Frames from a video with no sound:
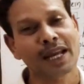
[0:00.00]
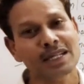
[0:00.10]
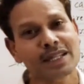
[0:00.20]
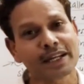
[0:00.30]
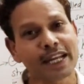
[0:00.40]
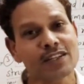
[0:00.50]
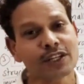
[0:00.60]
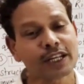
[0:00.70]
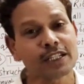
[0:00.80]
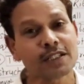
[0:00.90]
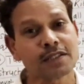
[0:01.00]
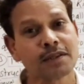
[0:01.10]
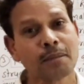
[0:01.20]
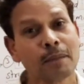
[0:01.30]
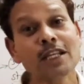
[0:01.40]
as their nature is
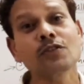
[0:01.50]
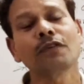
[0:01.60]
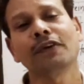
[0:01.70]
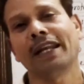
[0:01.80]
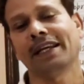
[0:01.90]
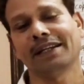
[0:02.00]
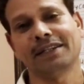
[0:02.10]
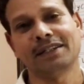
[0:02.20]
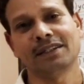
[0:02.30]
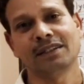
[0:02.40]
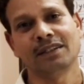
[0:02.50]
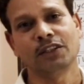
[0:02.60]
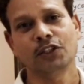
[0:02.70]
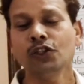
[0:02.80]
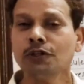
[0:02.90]
basophilic
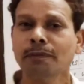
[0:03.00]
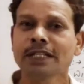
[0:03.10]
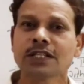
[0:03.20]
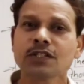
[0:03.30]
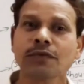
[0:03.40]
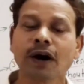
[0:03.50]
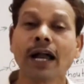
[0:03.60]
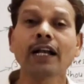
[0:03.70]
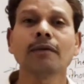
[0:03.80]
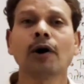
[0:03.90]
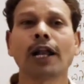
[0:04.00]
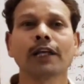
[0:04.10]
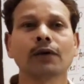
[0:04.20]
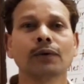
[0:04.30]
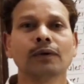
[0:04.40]
due to presence of RNA
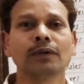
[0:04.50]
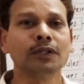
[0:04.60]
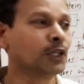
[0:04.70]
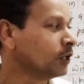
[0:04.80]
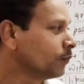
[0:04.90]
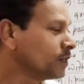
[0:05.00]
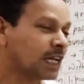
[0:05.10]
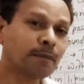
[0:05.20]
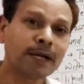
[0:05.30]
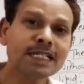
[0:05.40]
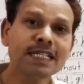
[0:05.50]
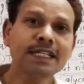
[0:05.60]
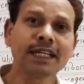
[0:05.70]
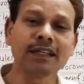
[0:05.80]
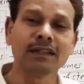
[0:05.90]
molecule which are
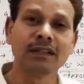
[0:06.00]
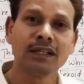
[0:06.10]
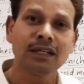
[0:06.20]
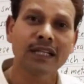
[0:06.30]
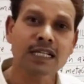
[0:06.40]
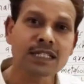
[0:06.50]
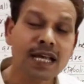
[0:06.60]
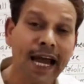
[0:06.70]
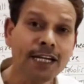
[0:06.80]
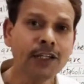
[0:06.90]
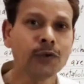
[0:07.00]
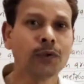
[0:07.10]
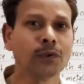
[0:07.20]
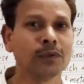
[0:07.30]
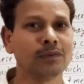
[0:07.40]
present in the
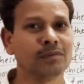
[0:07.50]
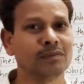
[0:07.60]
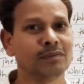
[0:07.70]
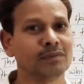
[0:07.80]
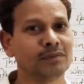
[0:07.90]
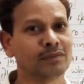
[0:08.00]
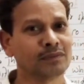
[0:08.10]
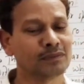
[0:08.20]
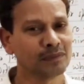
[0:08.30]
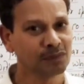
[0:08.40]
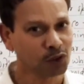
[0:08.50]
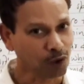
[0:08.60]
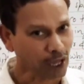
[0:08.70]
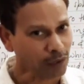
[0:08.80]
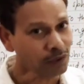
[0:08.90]
cytone,
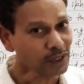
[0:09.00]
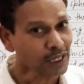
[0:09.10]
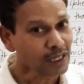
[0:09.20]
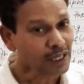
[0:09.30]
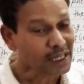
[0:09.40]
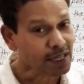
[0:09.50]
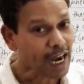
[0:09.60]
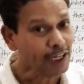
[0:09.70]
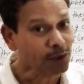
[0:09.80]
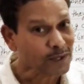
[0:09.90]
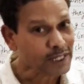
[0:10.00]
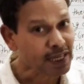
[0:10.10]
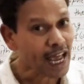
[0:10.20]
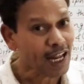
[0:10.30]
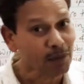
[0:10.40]
not down, the cytone
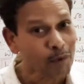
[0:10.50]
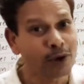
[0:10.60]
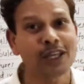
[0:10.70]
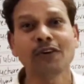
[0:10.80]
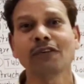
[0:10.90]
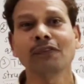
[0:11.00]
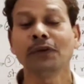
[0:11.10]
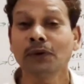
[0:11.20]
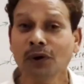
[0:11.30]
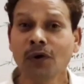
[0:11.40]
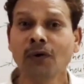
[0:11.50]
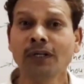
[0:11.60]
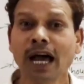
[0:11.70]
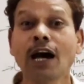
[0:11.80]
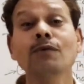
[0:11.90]
cell body of
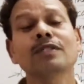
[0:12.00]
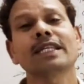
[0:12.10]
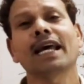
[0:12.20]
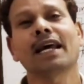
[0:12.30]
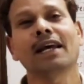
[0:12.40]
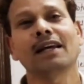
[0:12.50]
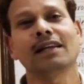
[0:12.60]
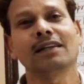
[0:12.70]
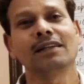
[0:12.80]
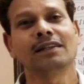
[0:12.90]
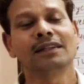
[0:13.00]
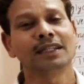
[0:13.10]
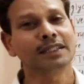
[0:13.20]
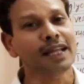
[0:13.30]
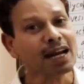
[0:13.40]
neuron, nerve cell.
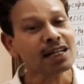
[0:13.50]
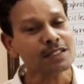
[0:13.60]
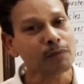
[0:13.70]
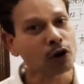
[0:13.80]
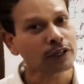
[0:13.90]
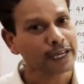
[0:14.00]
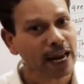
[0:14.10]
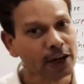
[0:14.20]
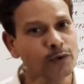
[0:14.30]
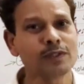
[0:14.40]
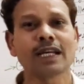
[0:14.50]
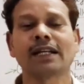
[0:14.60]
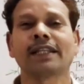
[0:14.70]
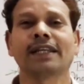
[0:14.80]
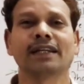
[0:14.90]
In that small granules
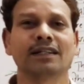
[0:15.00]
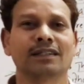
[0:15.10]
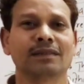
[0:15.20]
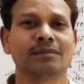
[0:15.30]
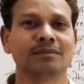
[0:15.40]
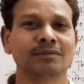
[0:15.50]
are there.